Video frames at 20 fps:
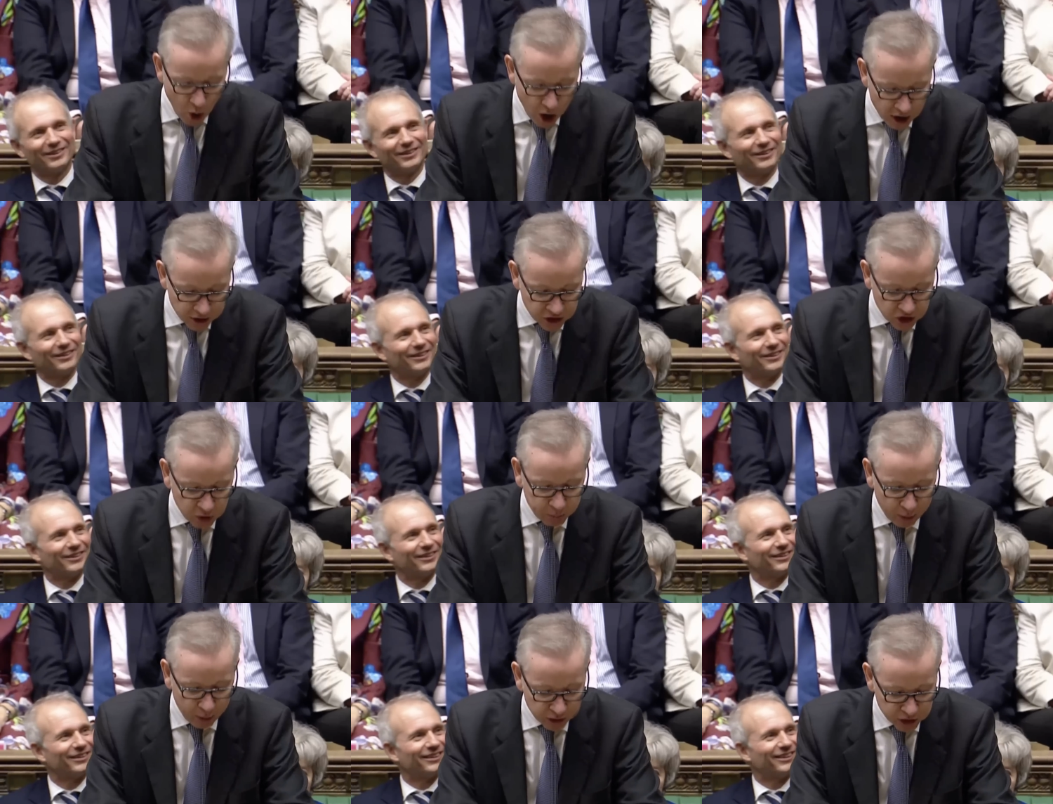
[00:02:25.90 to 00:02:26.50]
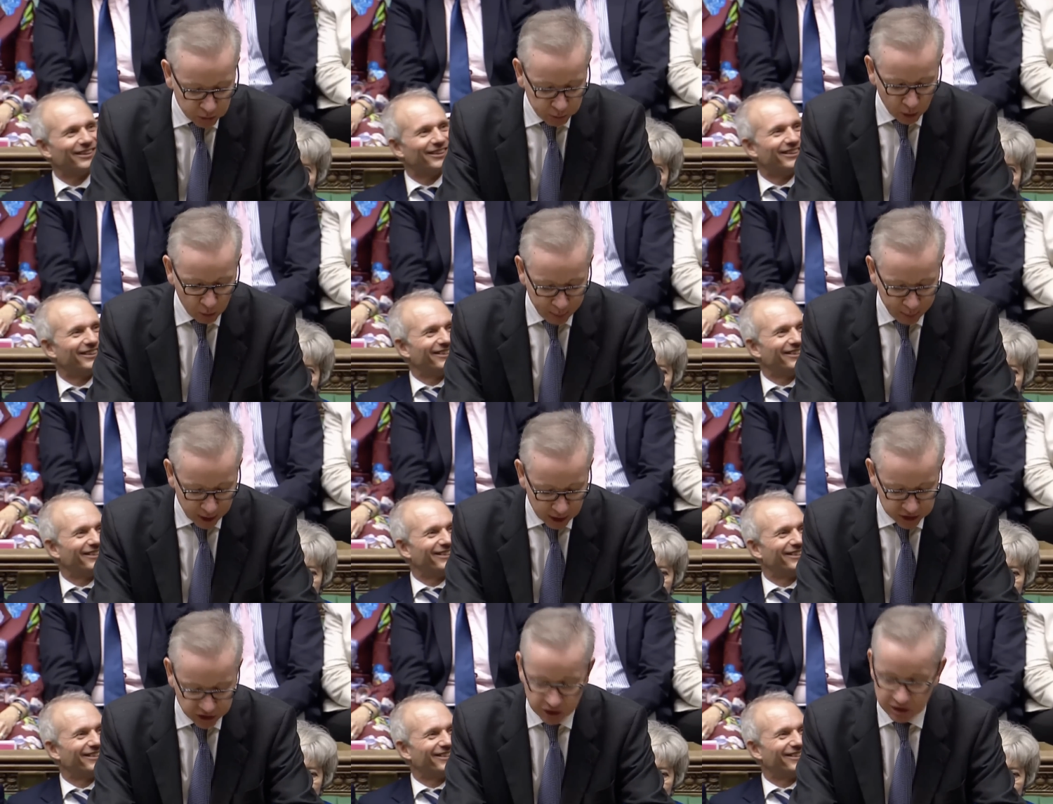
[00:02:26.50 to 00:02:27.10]
Speaker 1: worst
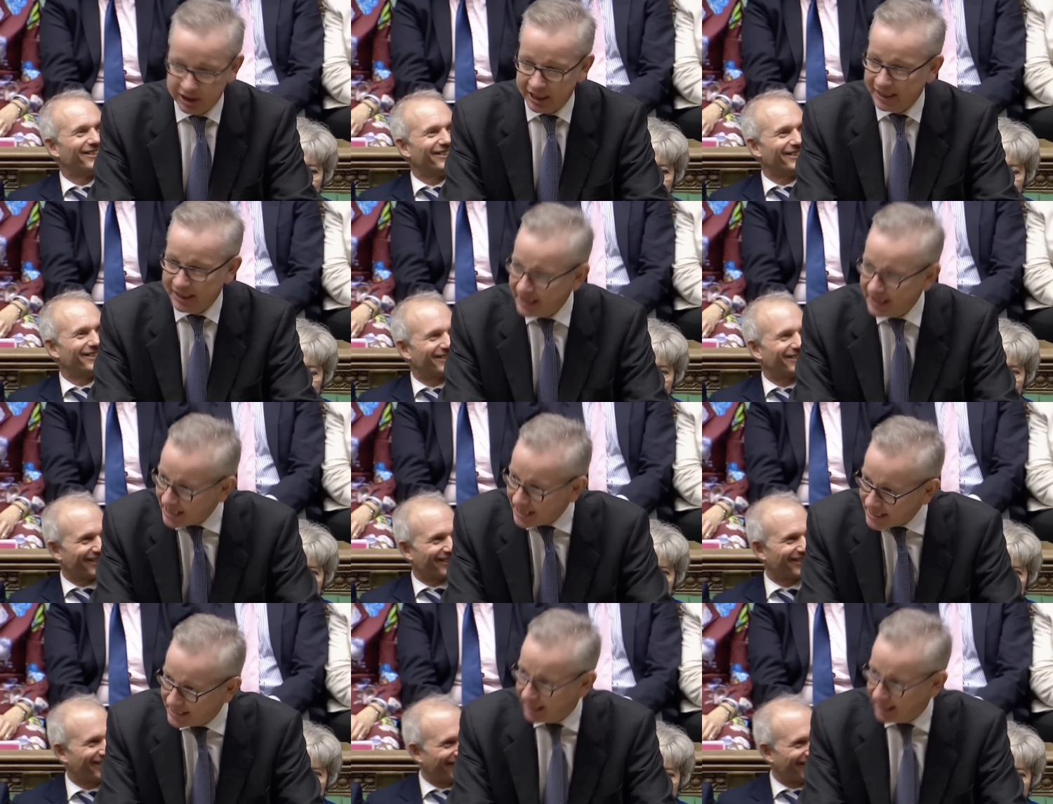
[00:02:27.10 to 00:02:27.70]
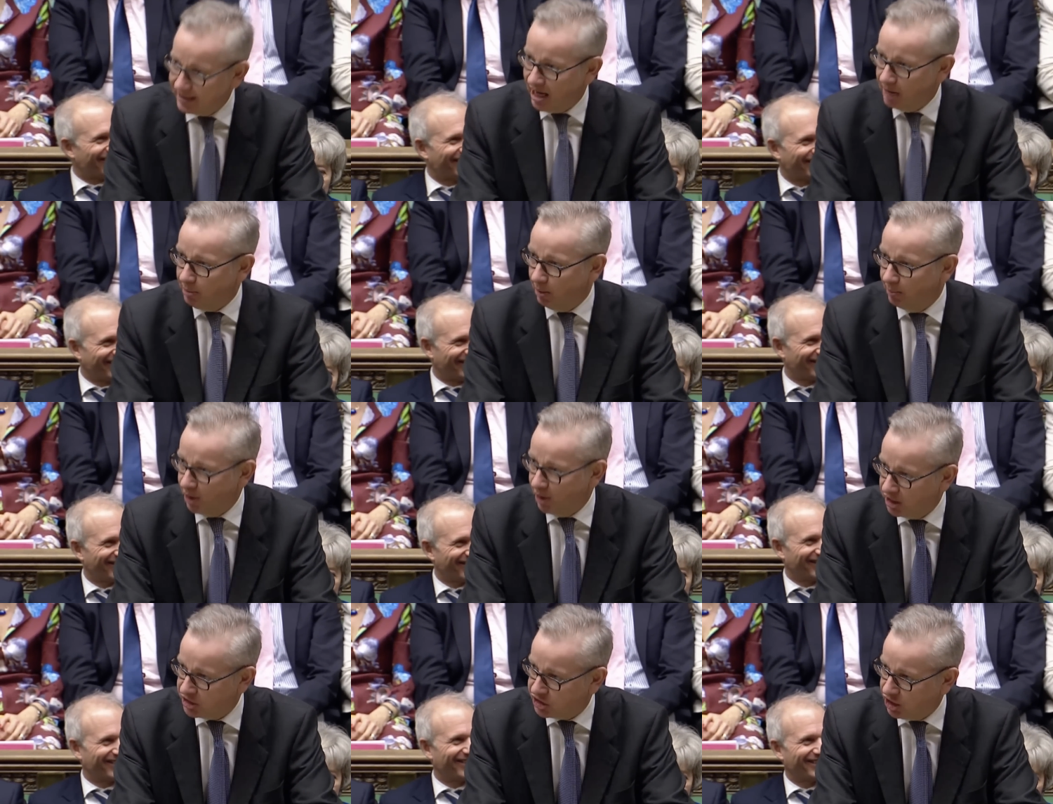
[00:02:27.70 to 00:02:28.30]
possible person to lead the
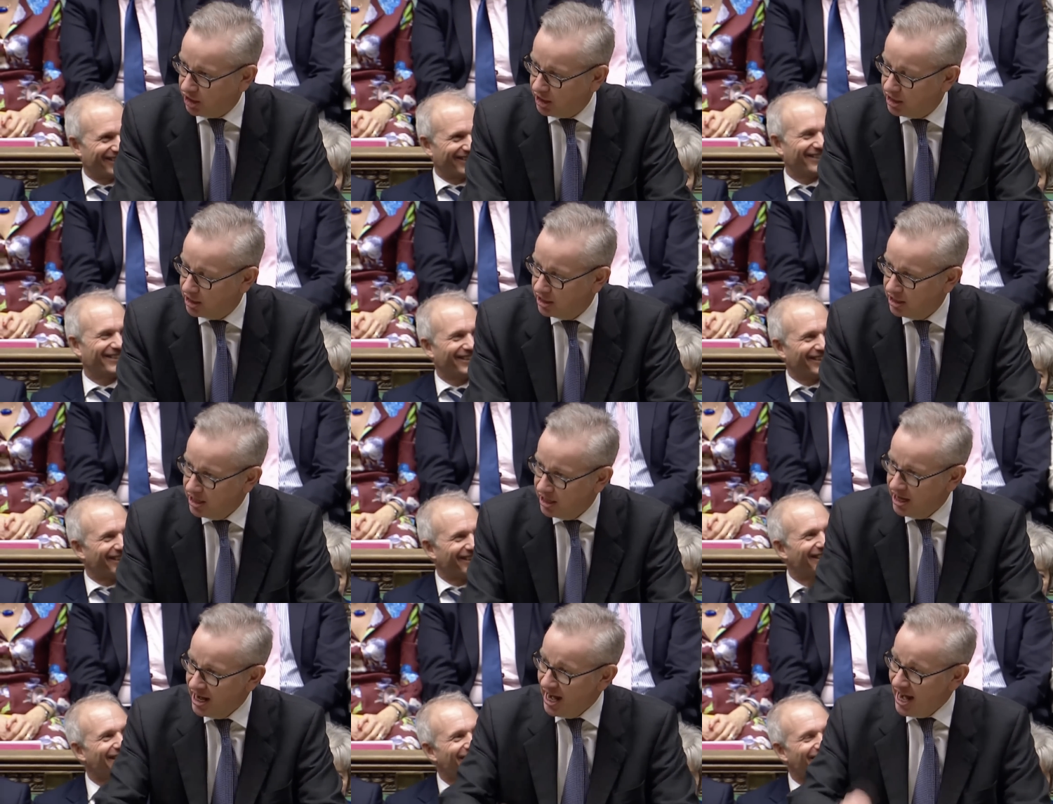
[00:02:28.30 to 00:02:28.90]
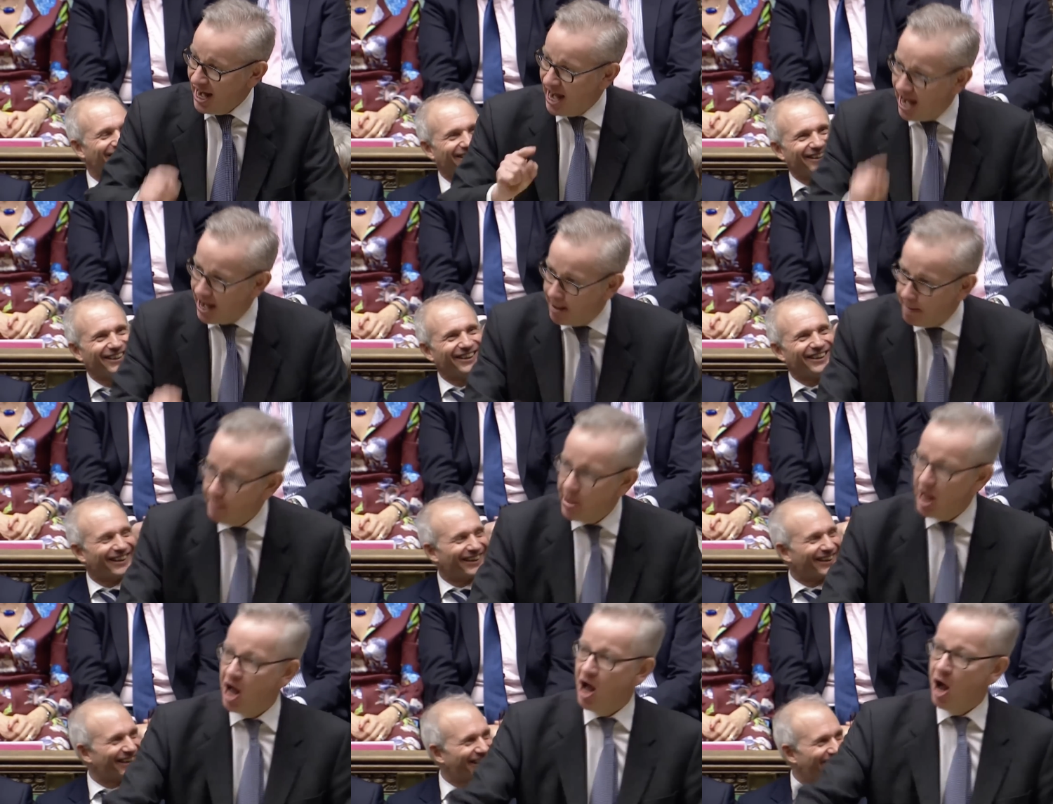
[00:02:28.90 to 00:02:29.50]
Labour Party.
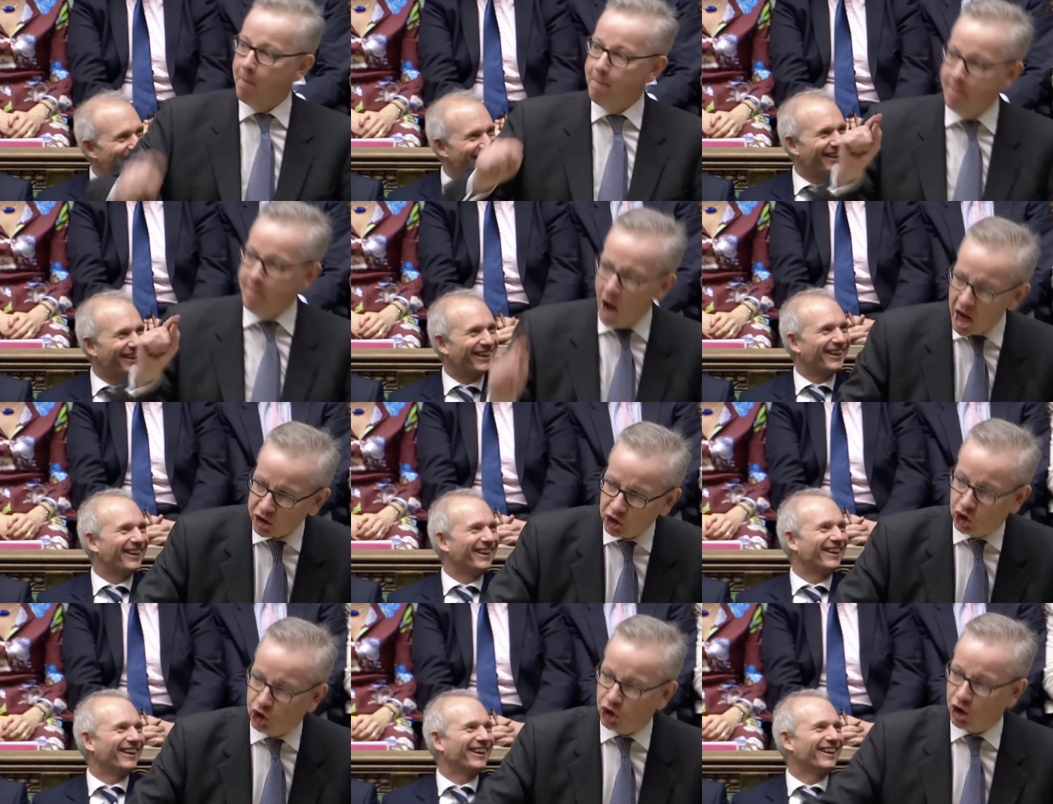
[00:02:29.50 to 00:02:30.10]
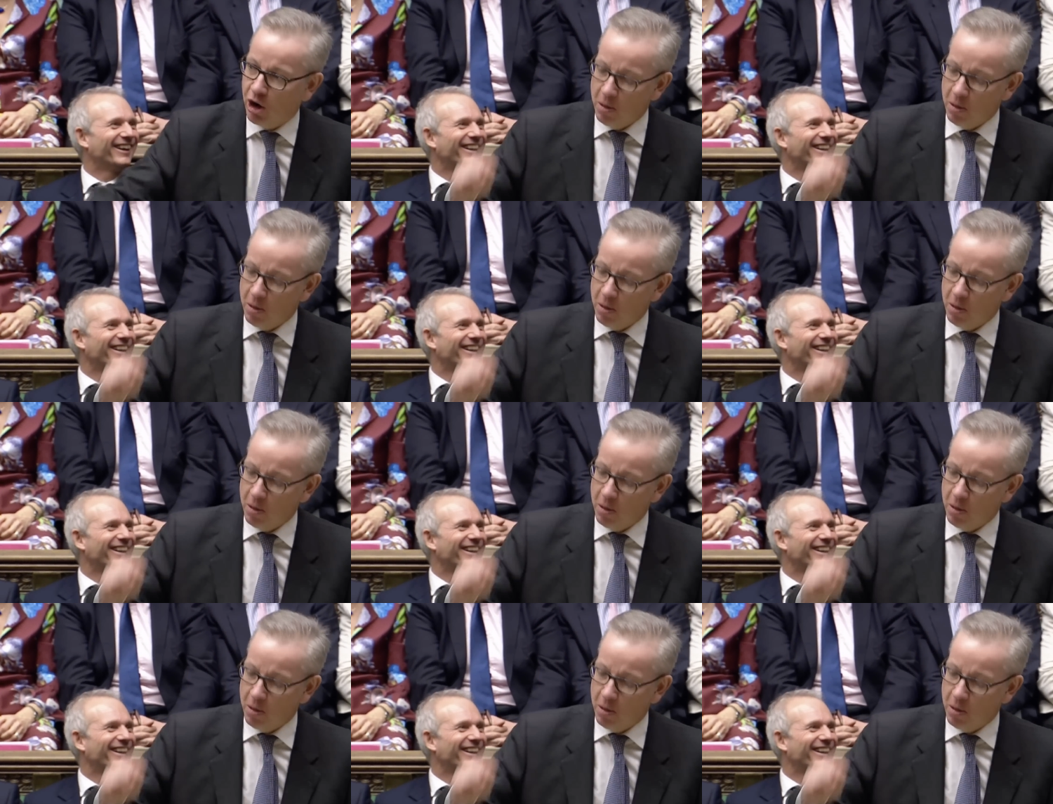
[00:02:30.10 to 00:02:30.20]
Him much